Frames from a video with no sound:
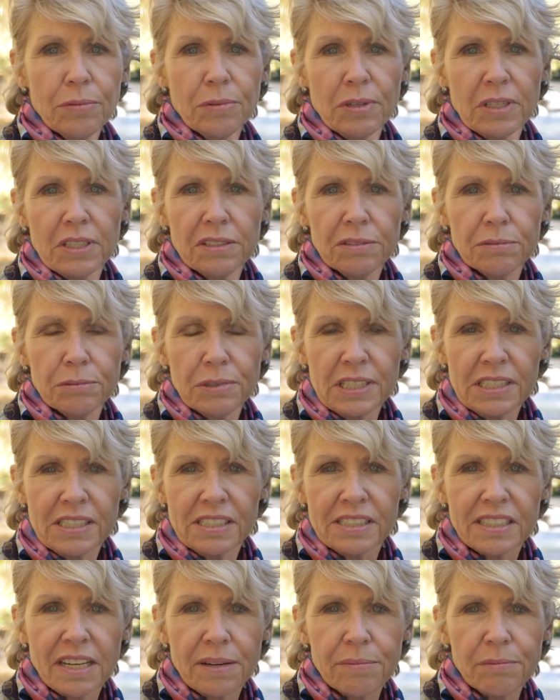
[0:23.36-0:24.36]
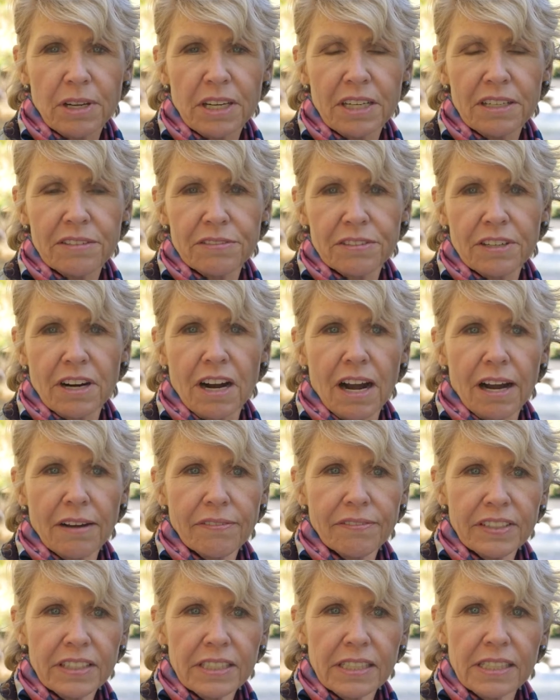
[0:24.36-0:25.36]
one of the reasons I'm running for
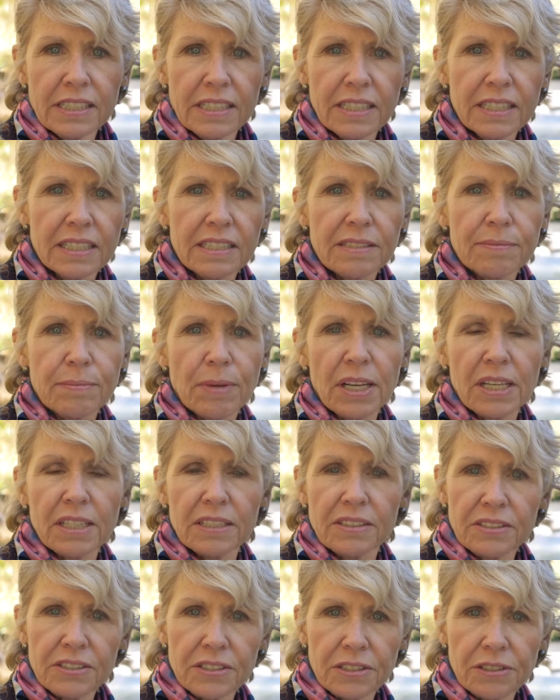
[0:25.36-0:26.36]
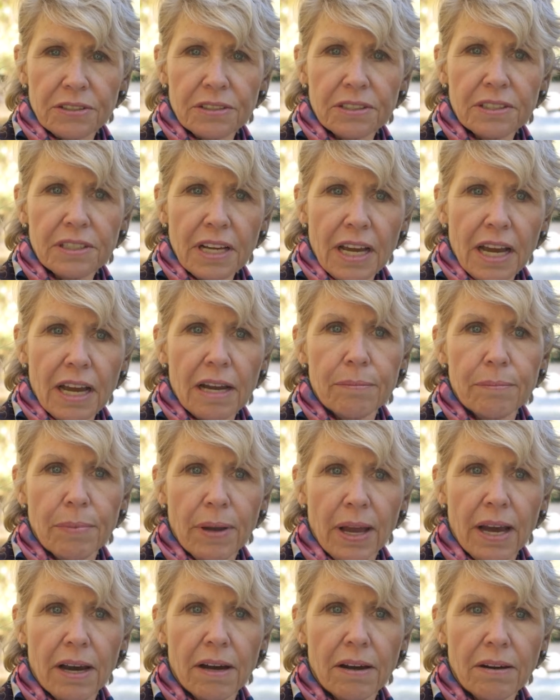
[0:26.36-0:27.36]
office is my concern
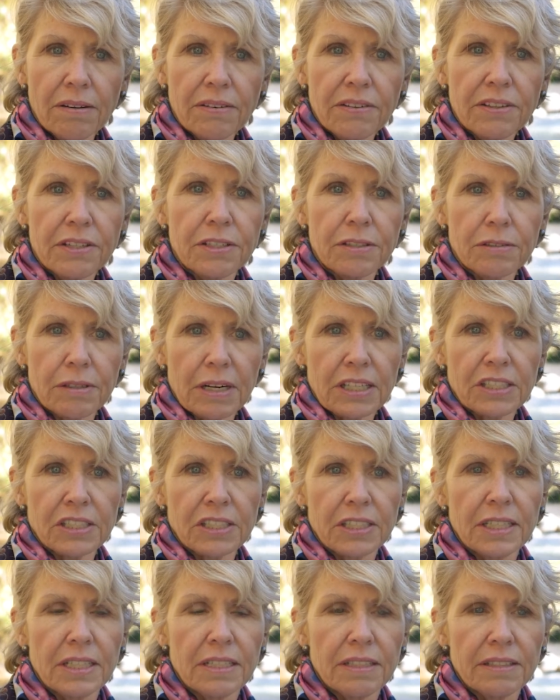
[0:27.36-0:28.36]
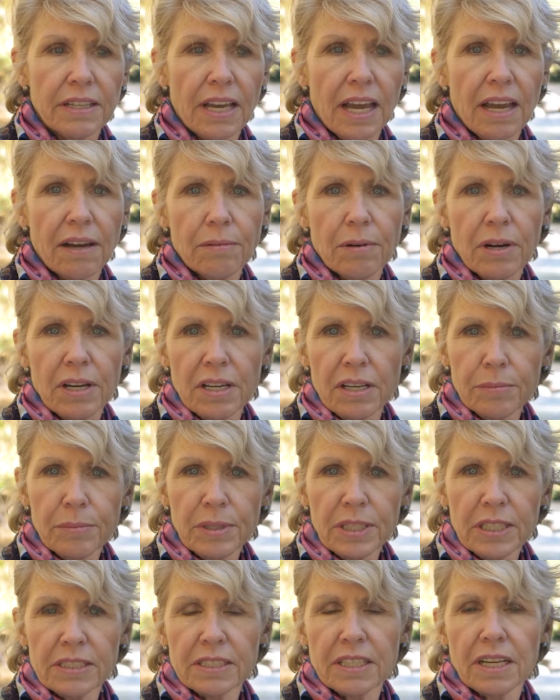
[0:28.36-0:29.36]
about the direction that
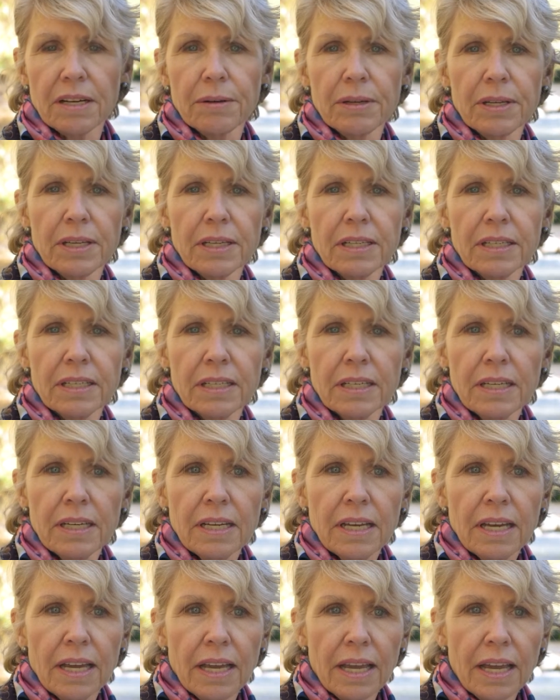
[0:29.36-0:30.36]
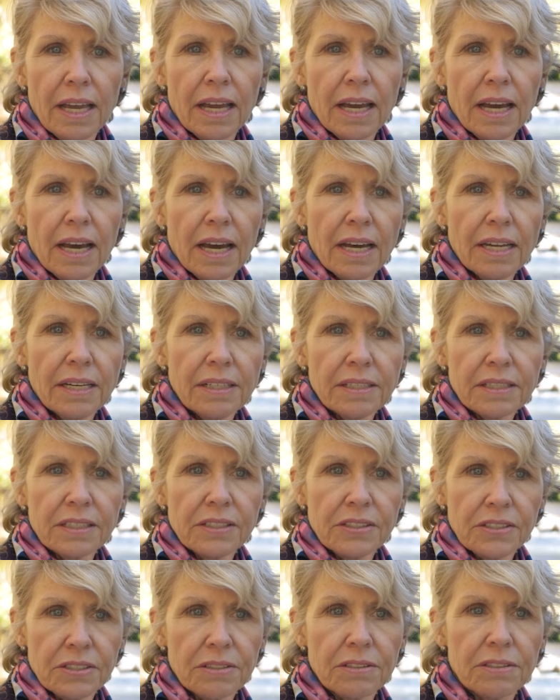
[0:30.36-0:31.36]
Wyoming is going and
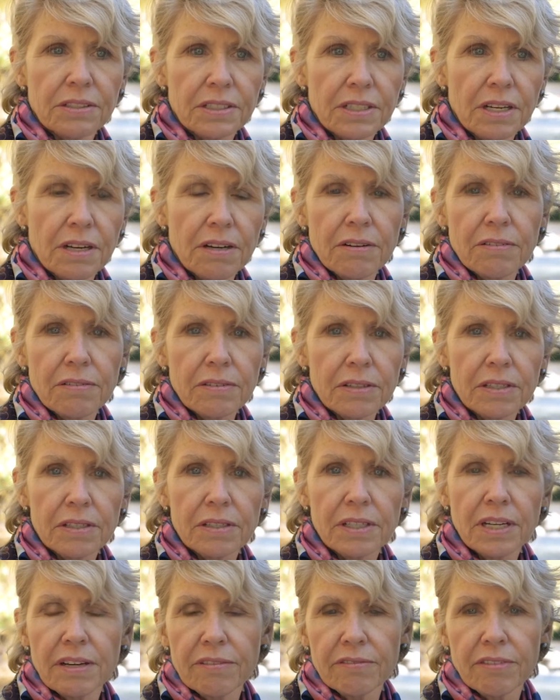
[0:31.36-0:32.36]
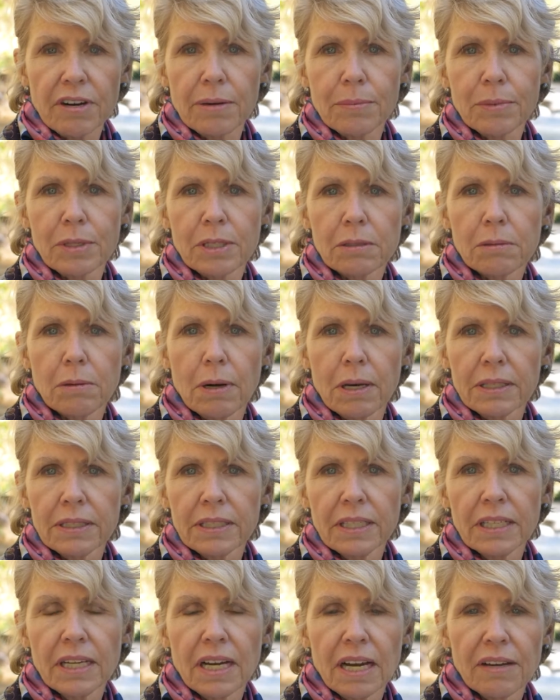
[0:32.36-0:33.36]
concerns over environmental
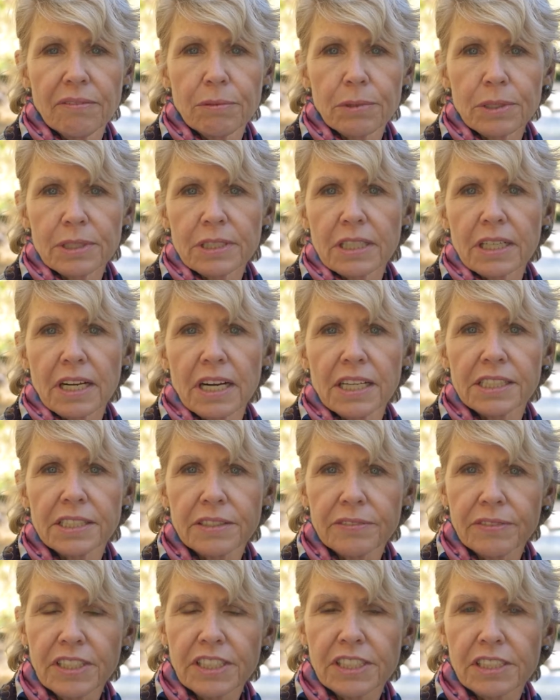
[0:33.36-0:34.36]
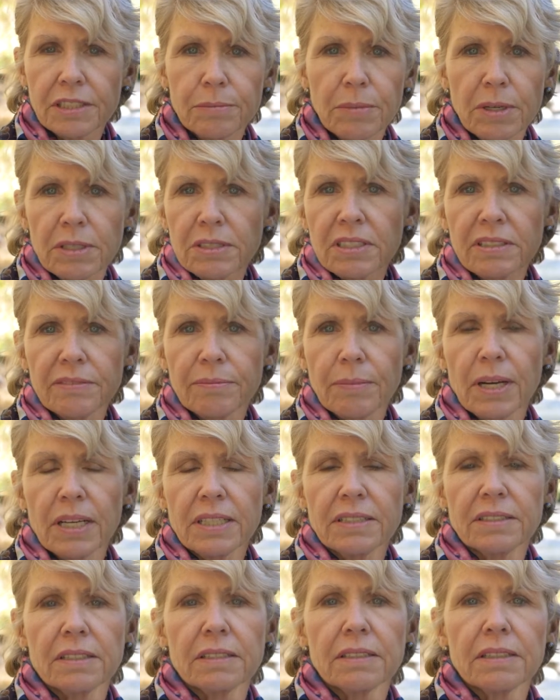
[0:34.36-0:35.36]
quality. I've worked in conservation most of my
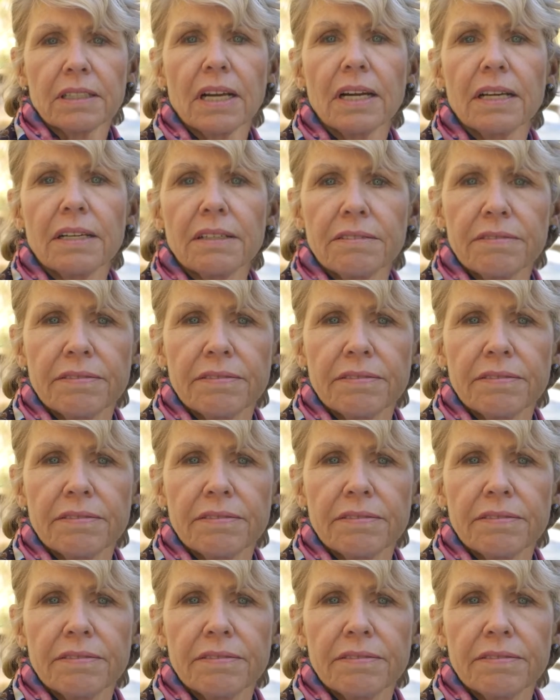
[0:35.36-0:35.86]
adult life.